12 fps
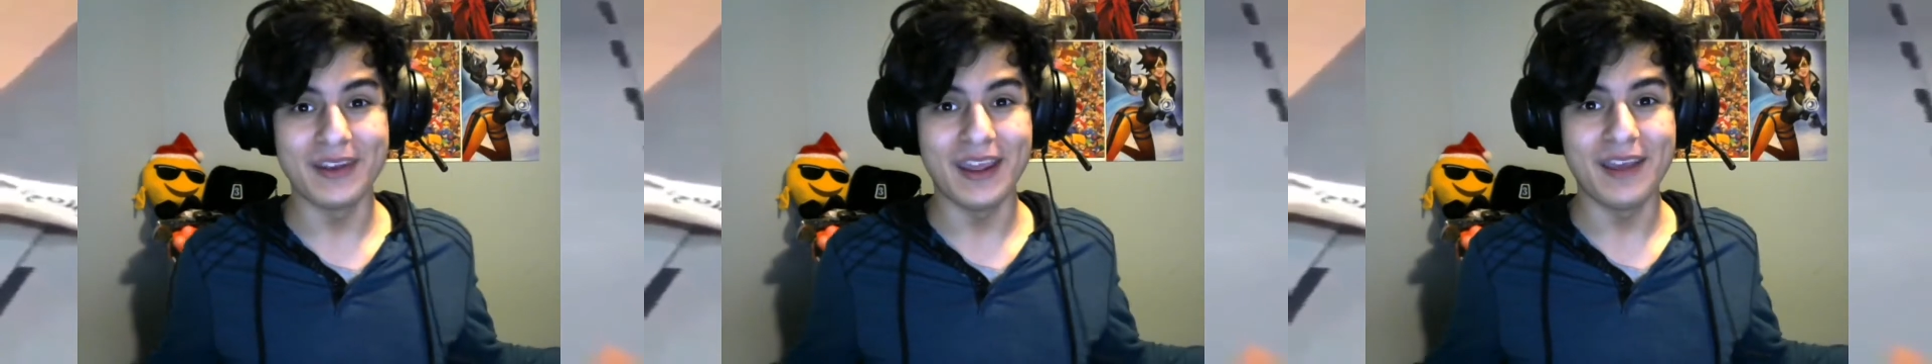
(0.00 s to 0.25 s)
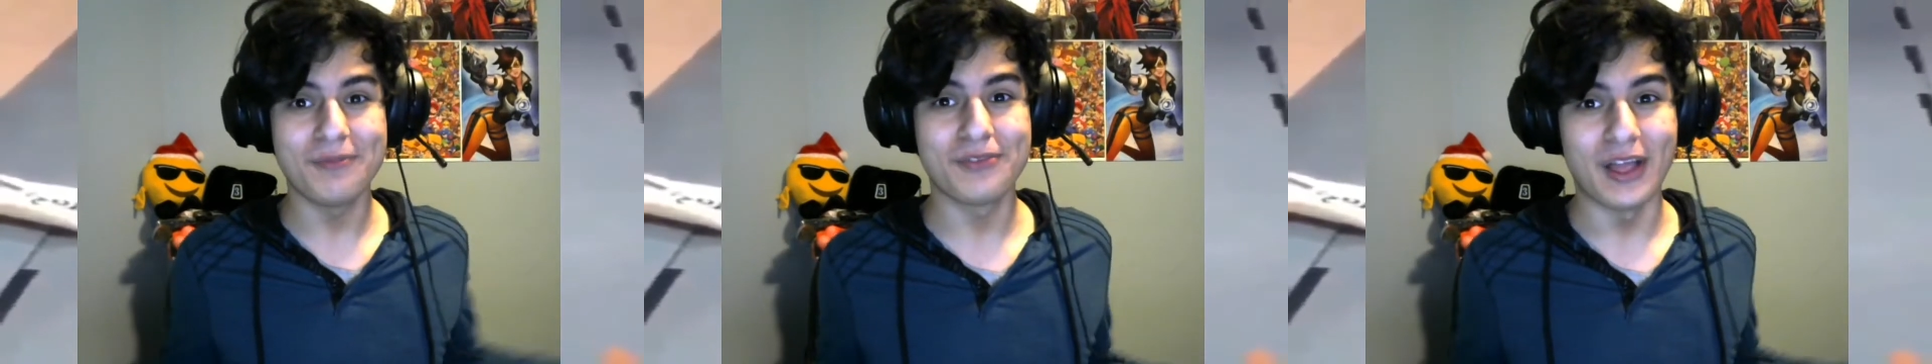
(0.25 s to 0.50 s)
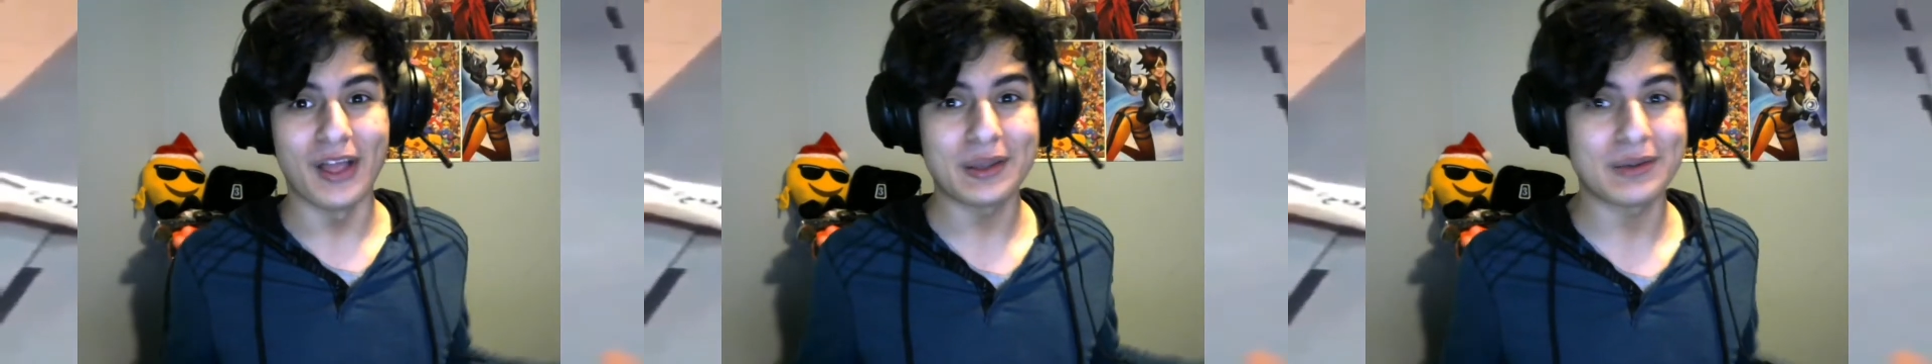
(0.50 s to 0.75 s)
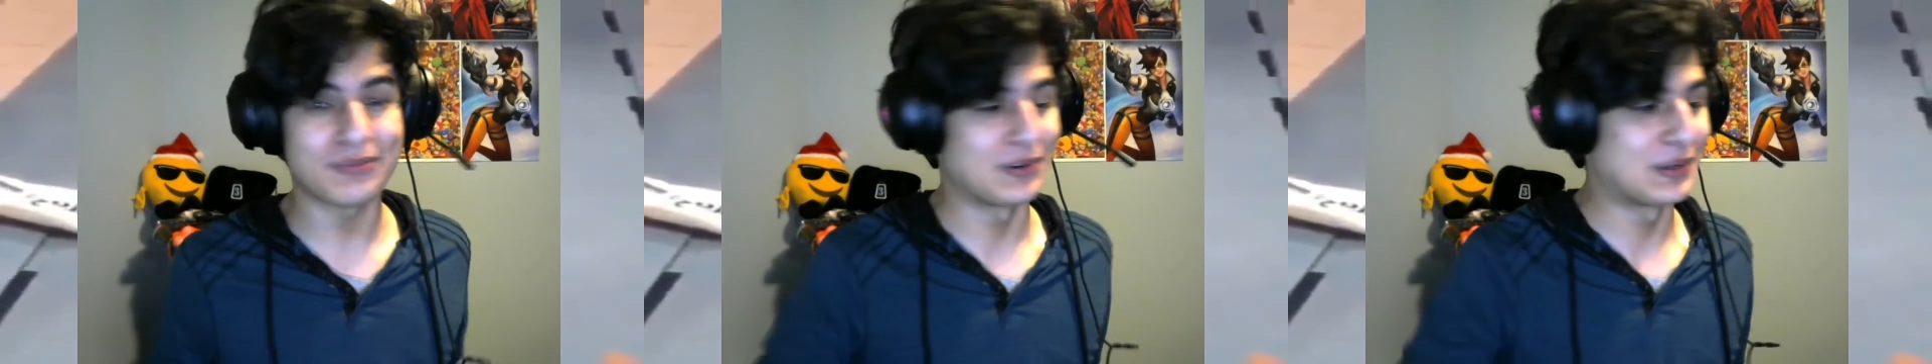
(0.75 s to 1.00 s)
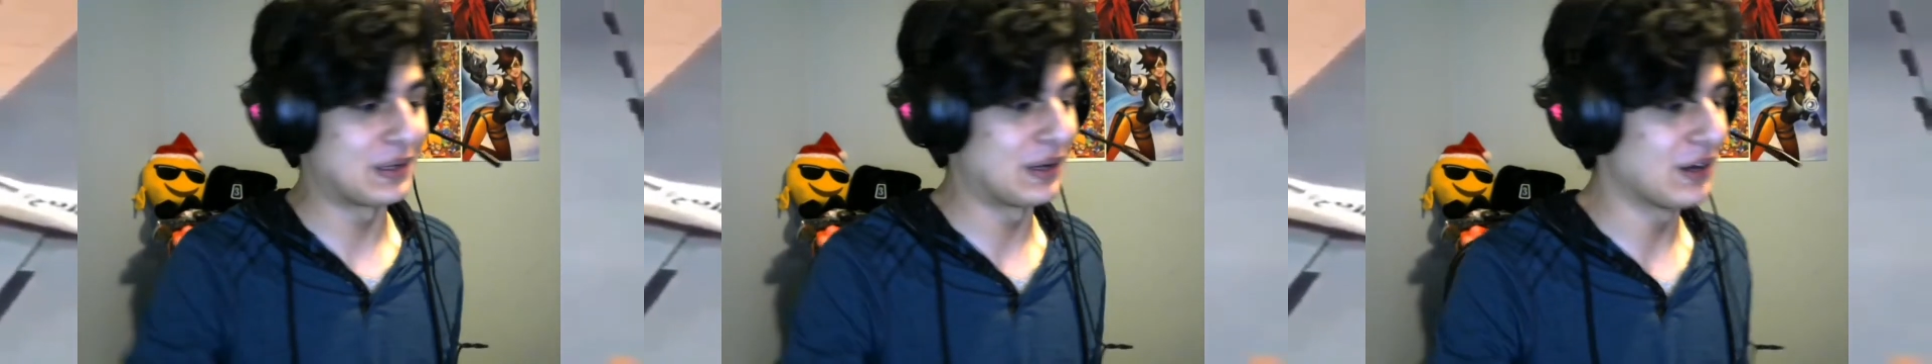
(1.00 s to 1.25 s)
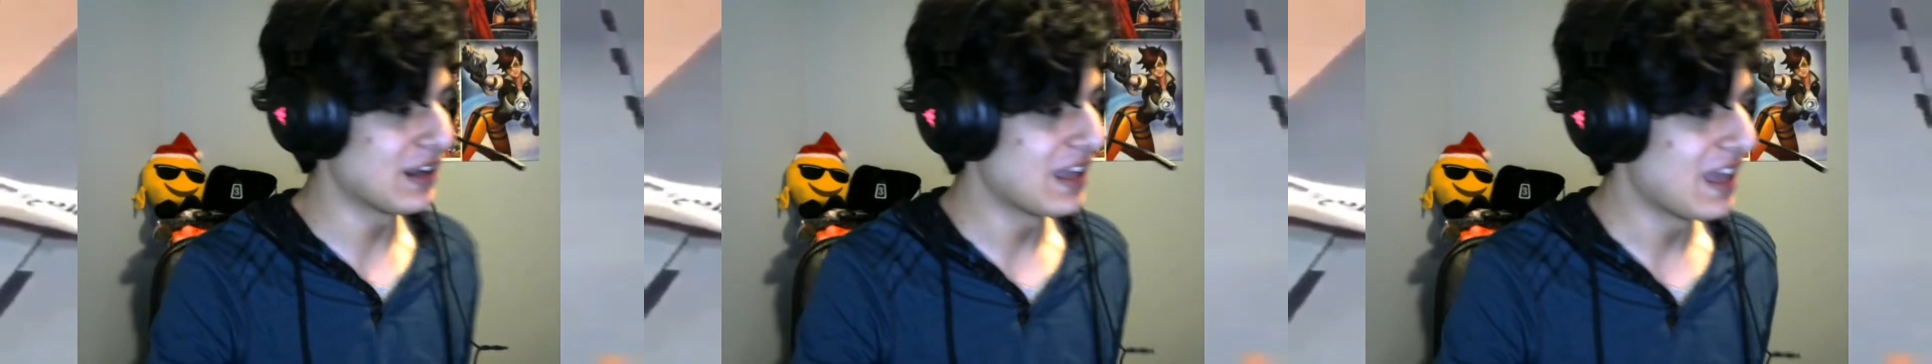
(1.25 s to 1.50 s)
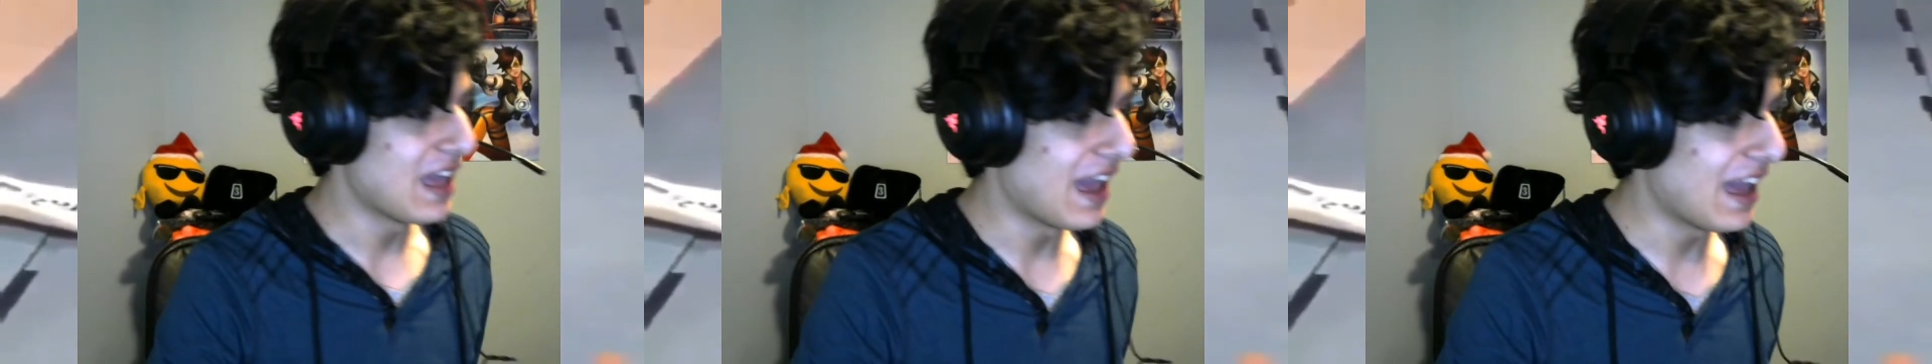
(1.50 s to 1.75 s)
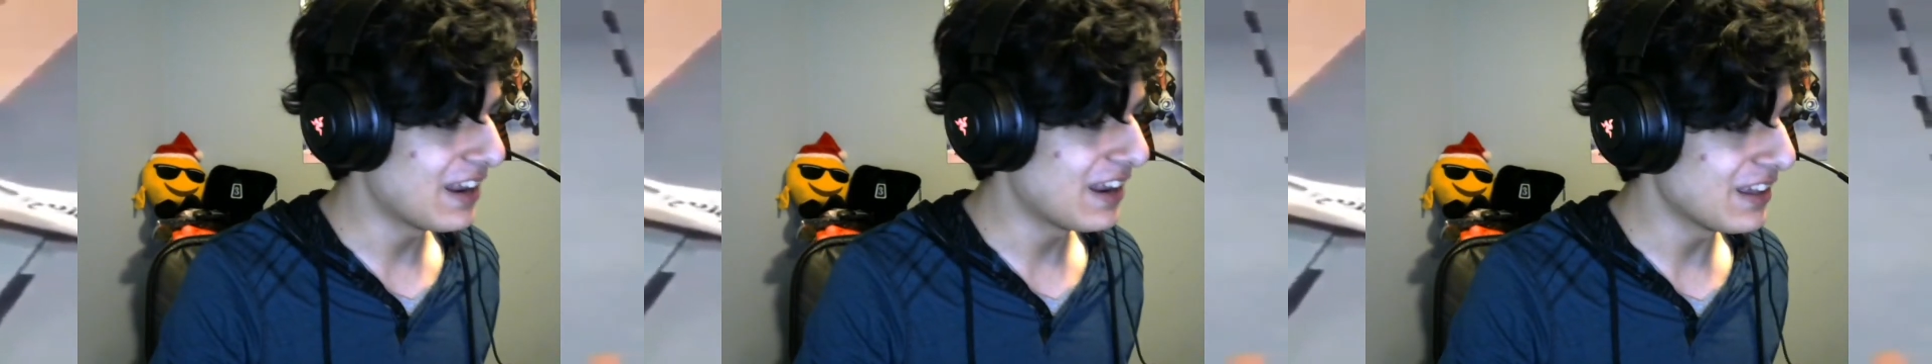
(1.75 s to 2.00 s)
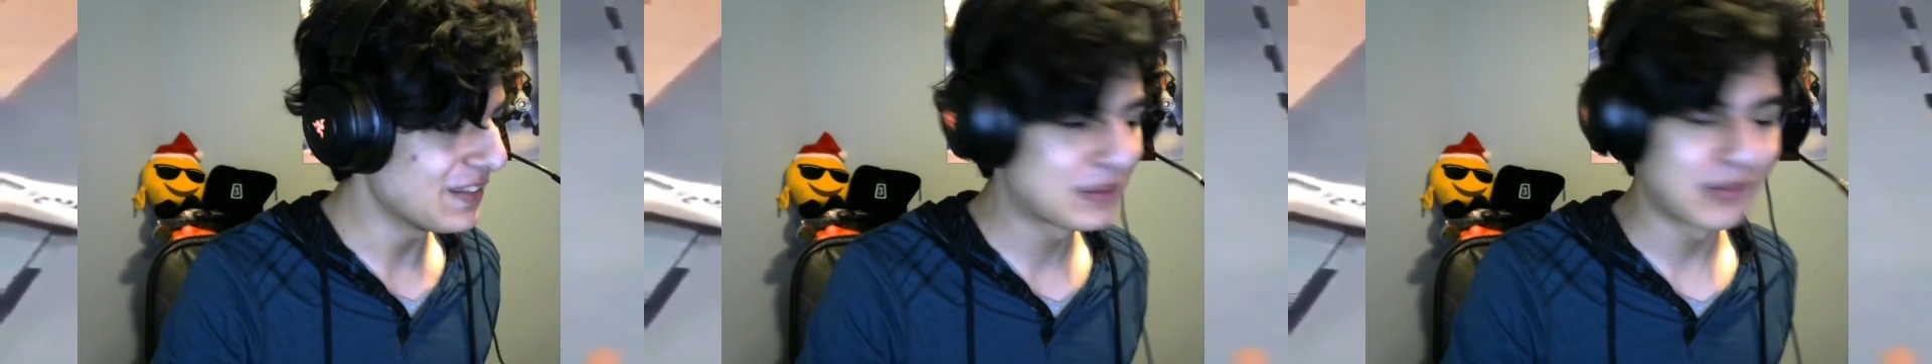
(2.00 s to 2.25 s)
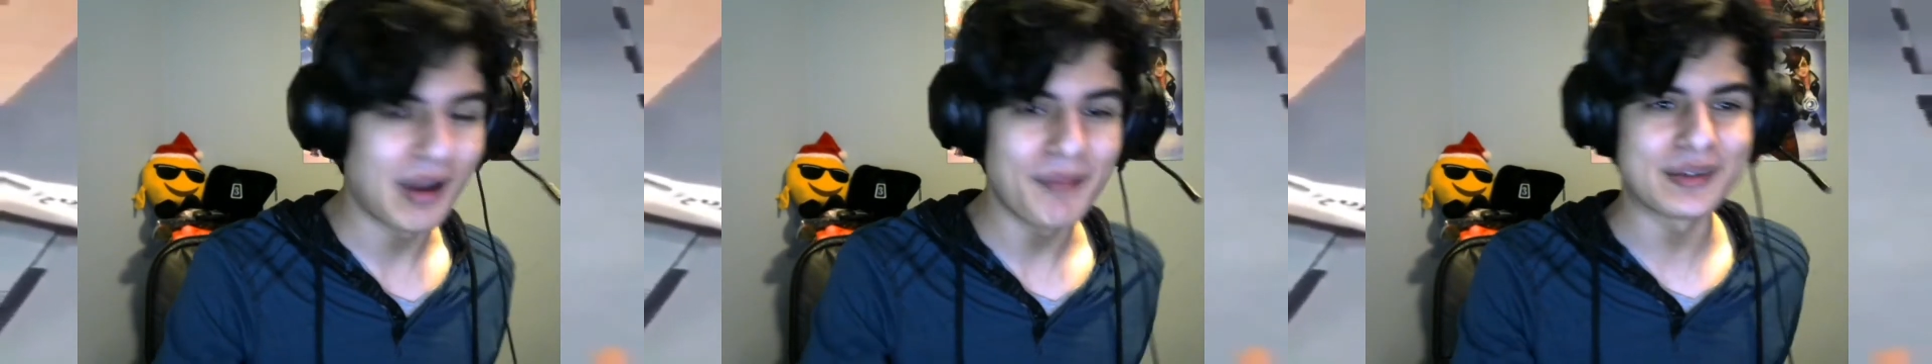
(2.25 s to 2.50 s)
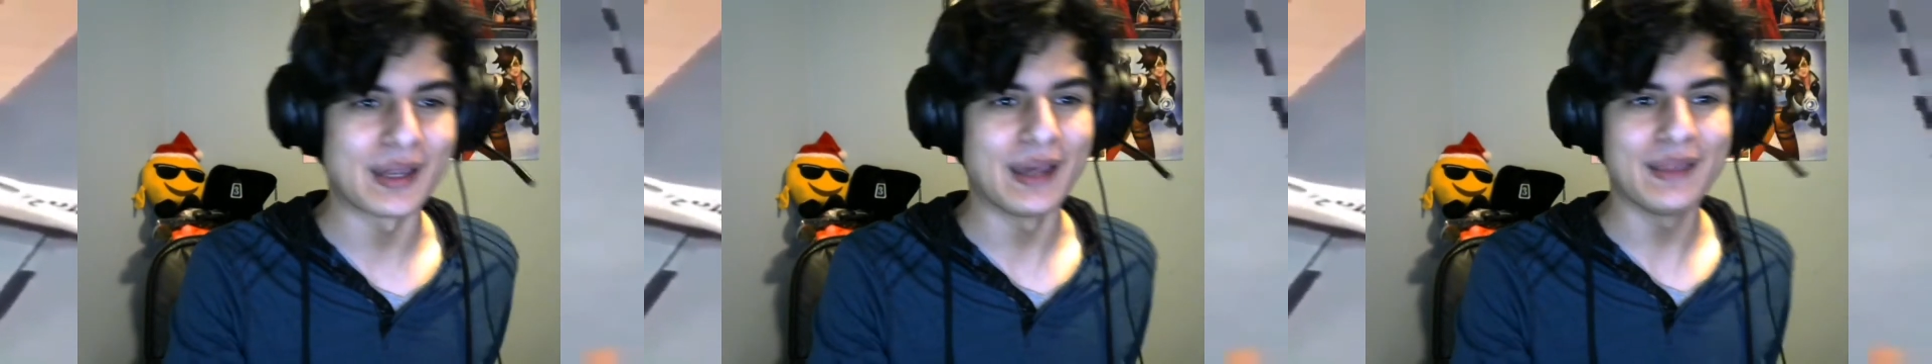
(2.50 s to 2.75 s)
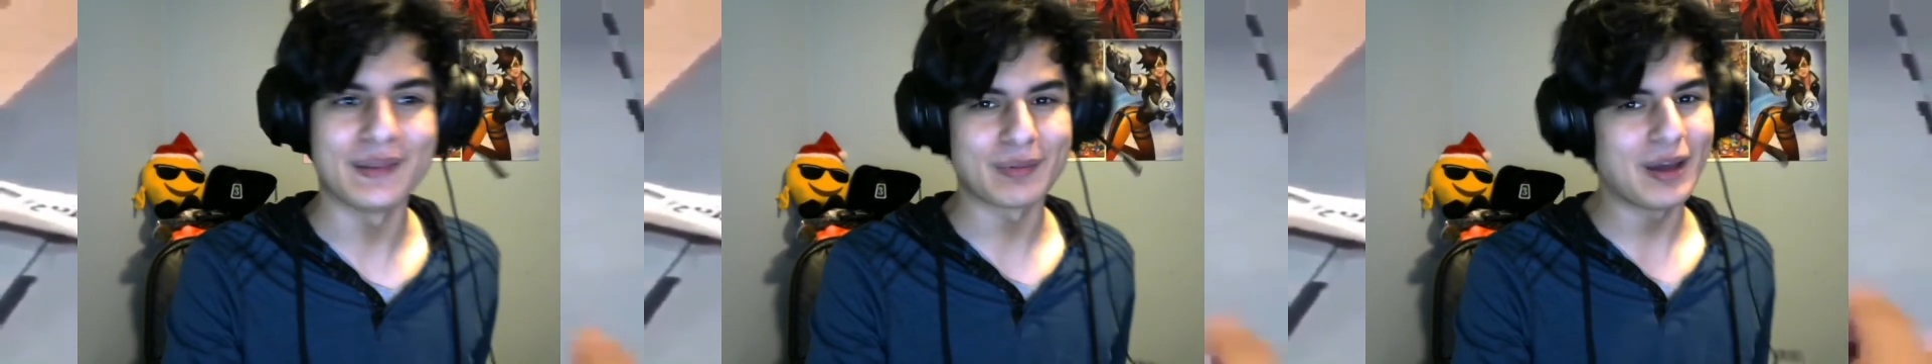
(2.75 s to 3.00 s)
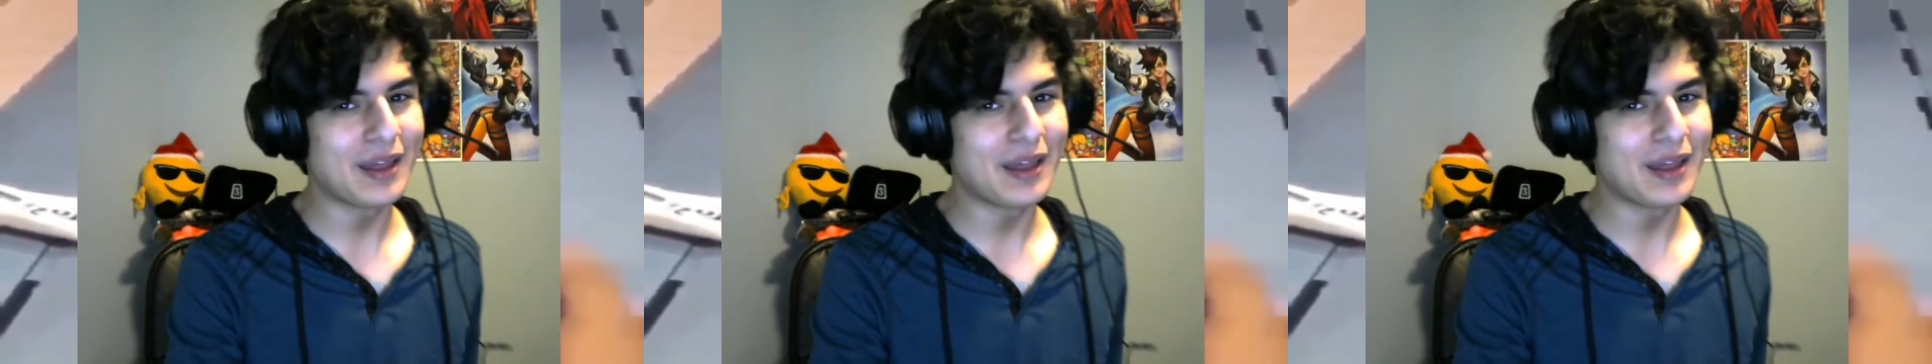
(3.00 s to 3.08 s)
day philosophers here at uh, this website, this